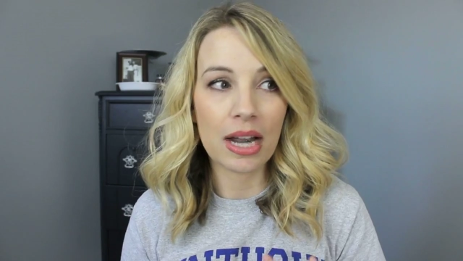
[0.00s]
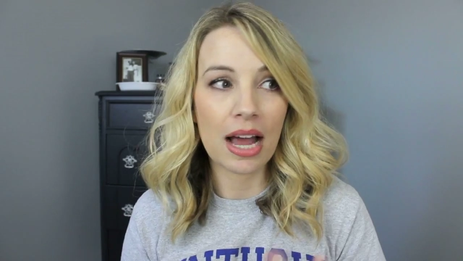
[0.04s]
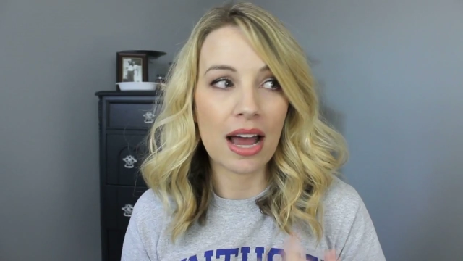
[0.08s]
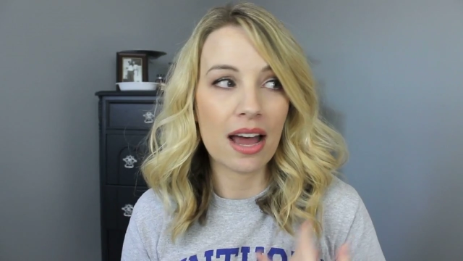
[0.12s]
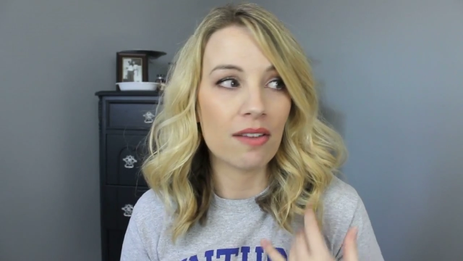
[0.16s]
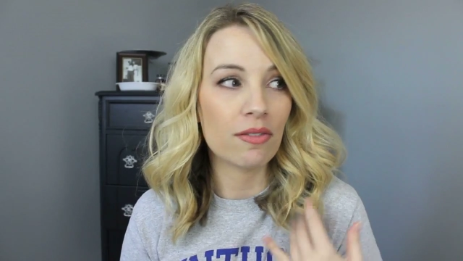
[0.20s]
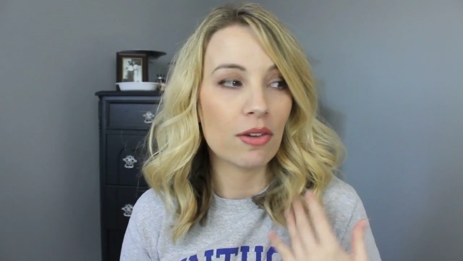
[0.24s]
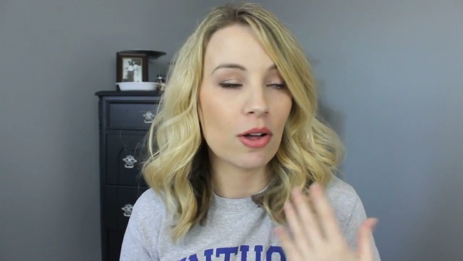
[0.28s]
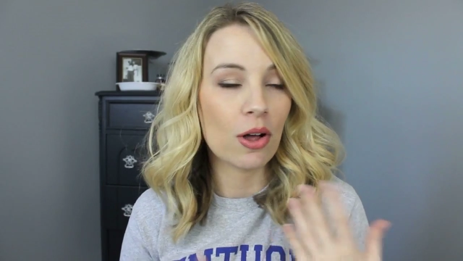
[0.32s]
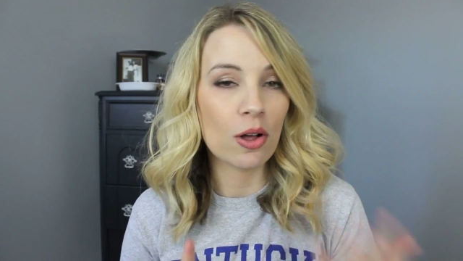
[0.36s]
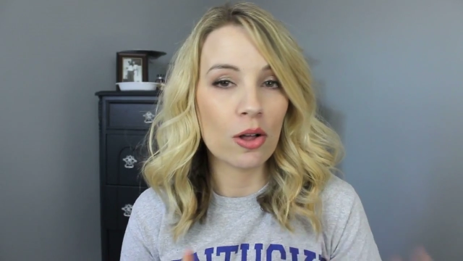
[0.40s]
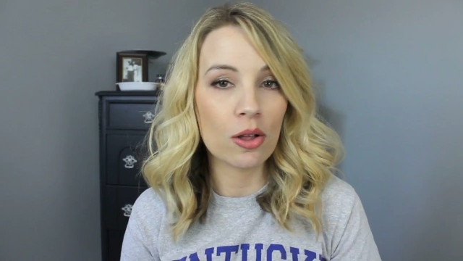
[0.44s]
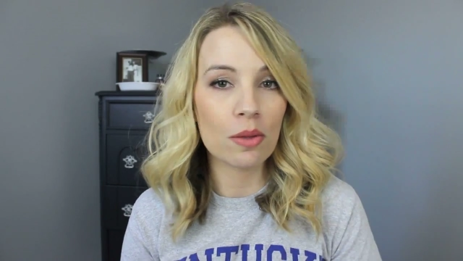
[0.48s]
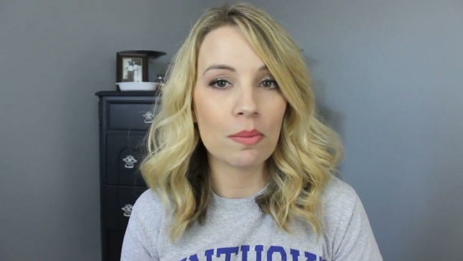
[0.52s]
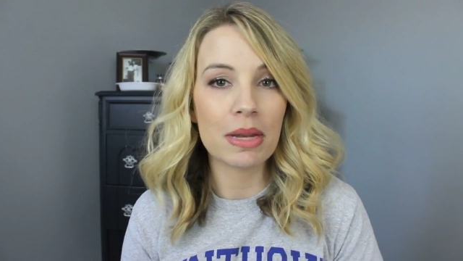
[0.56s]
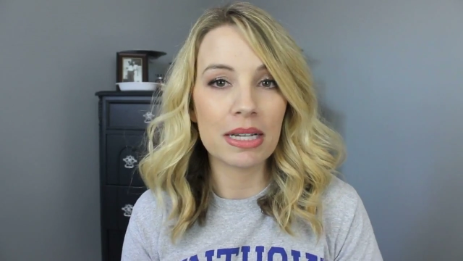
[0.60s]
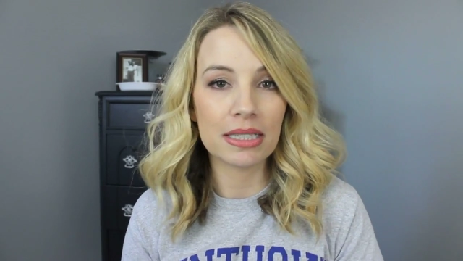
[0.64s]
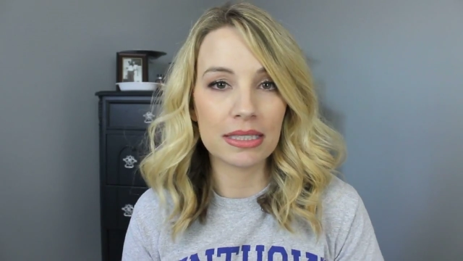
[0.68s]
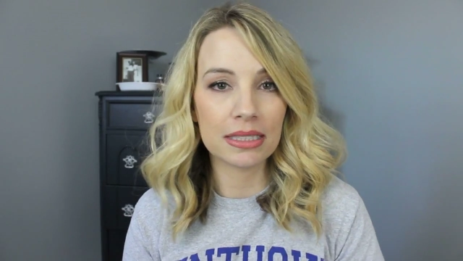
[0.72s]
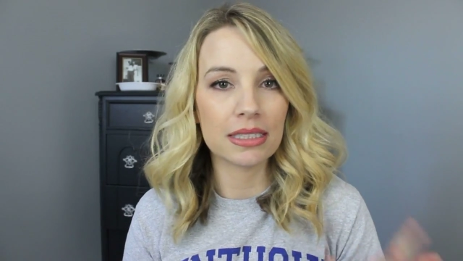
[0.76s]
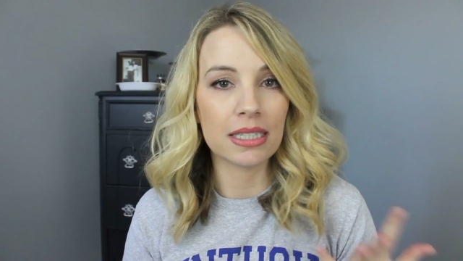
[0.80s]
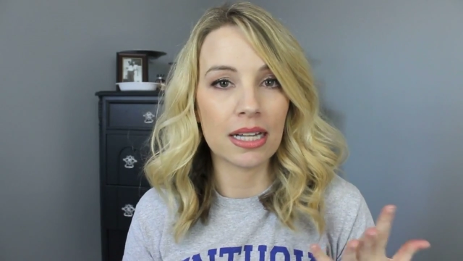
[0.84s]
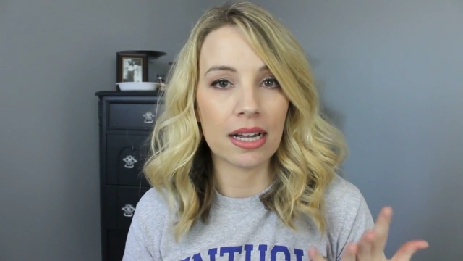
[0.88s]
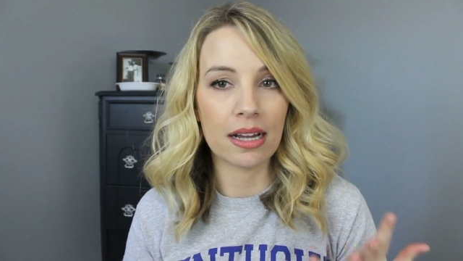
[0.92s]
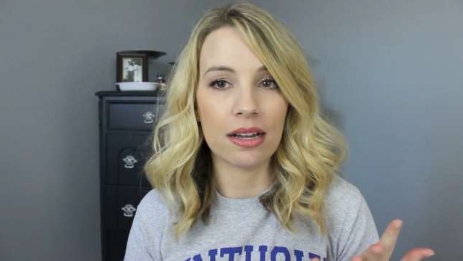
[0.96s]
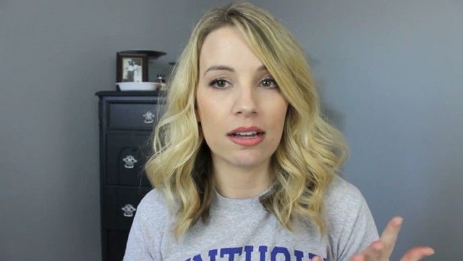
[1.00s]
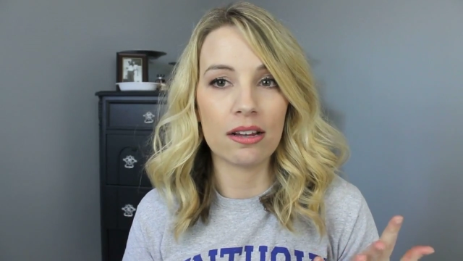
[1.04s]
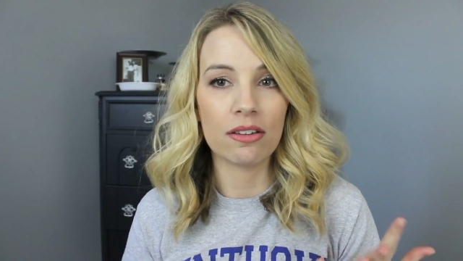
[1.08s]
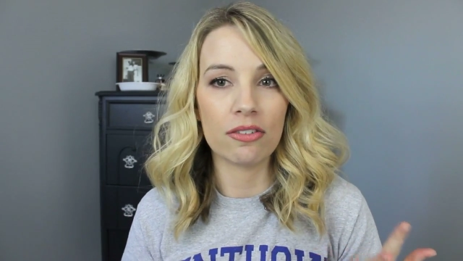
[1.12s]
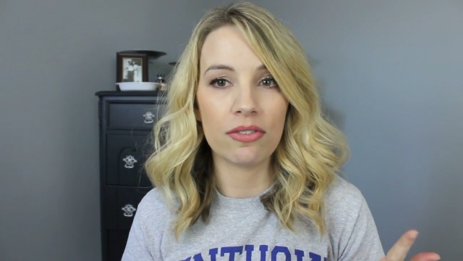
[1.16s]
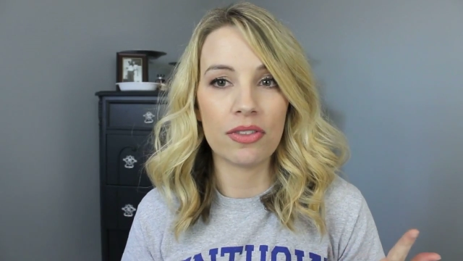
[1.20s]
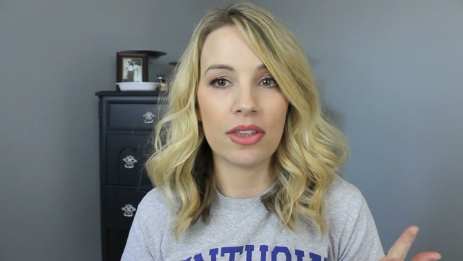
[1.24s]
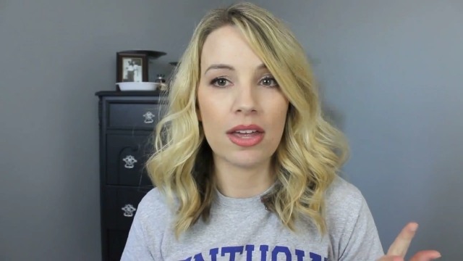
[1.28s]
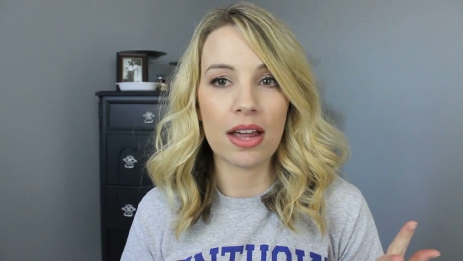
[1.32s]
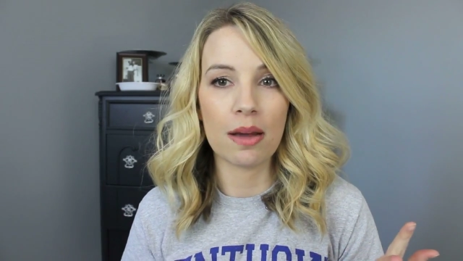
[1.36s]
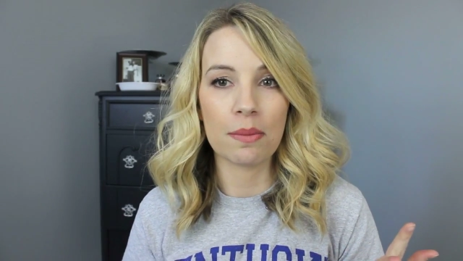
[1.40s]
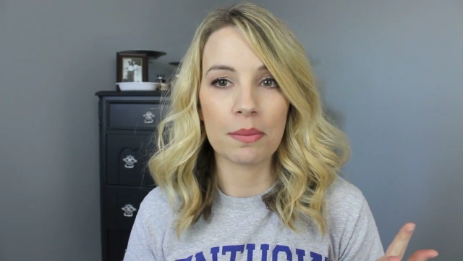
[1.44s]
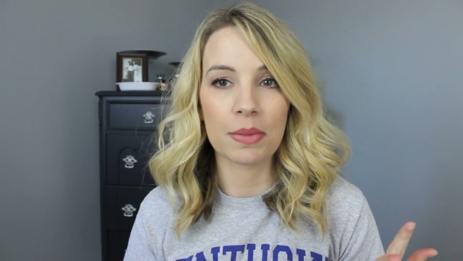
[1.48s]
I have all my stuff
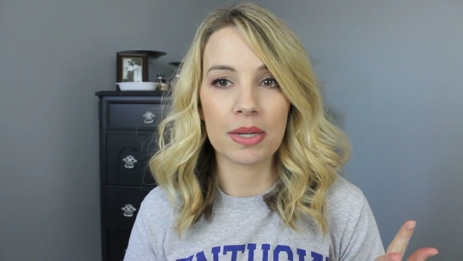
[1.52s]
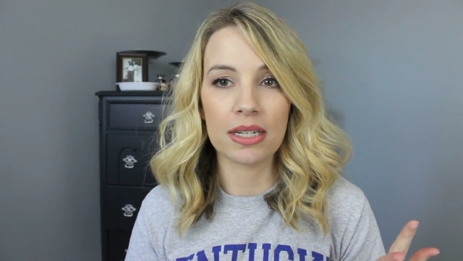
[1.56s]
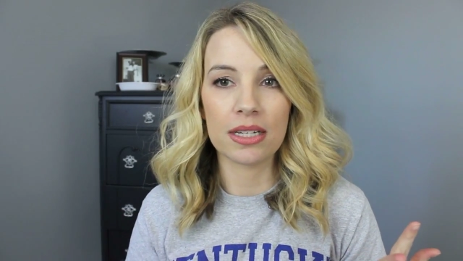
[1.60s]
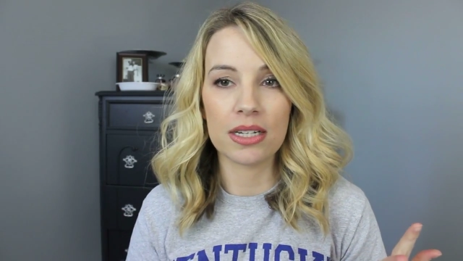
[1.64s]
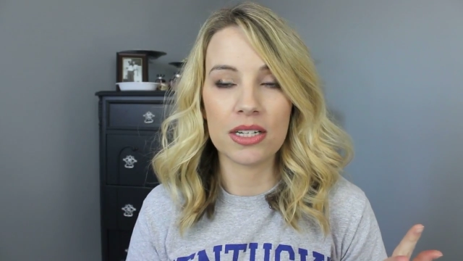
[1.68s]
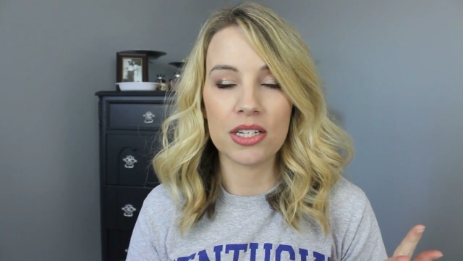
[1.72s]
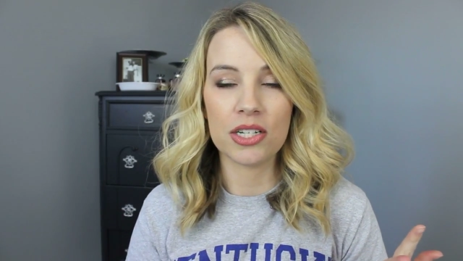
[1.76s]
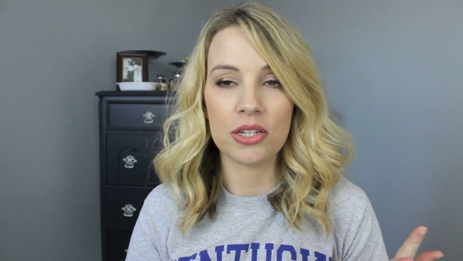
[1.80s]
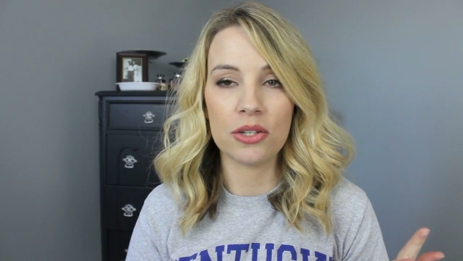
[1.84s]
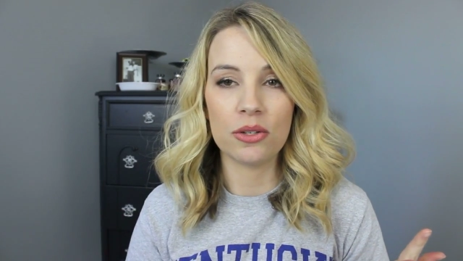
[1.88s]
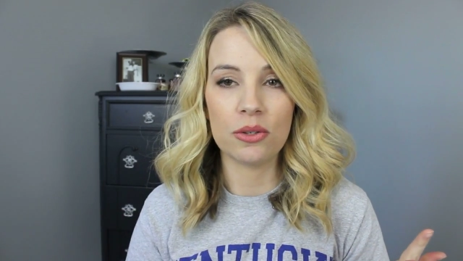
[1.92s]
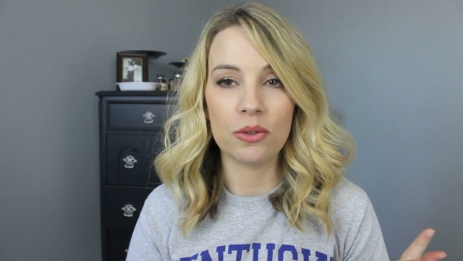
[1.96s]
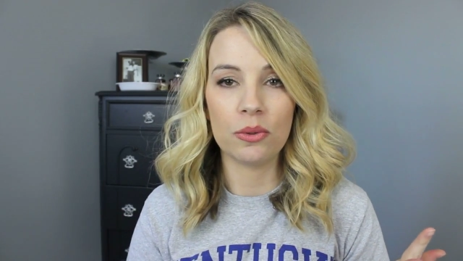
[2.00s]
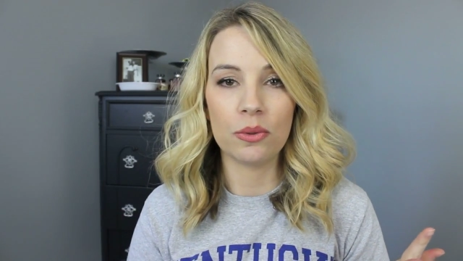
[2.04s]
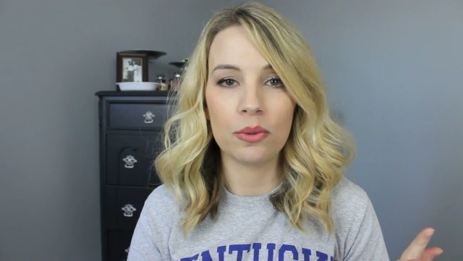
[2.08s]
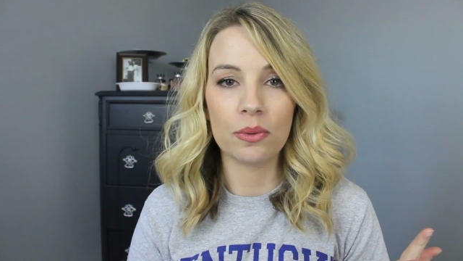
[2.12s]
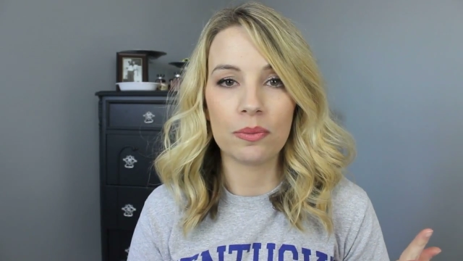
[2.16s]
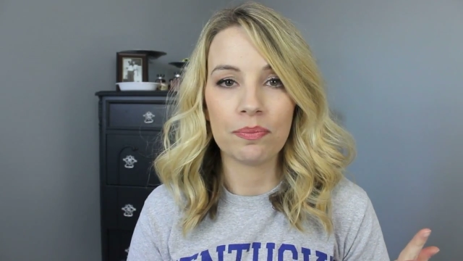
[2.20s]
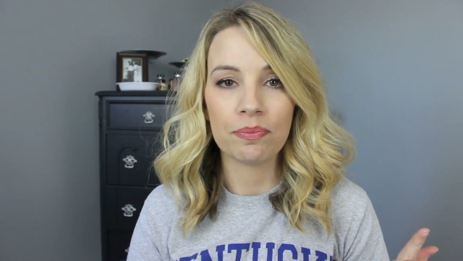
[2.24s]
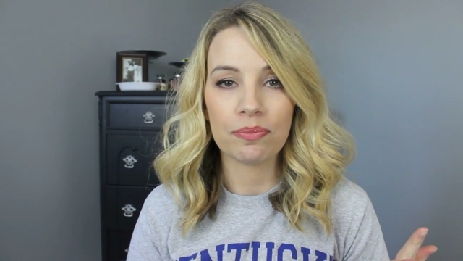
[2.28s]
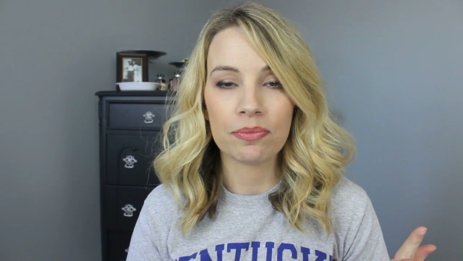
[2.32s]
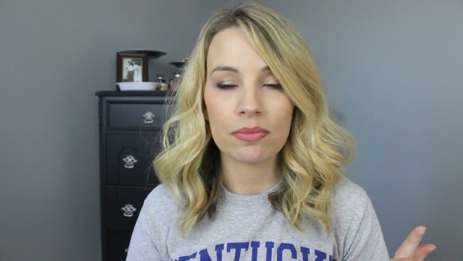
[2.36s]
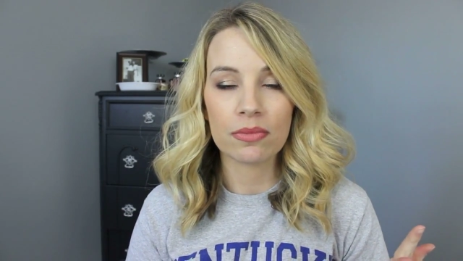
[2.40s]
that I'm gonna do.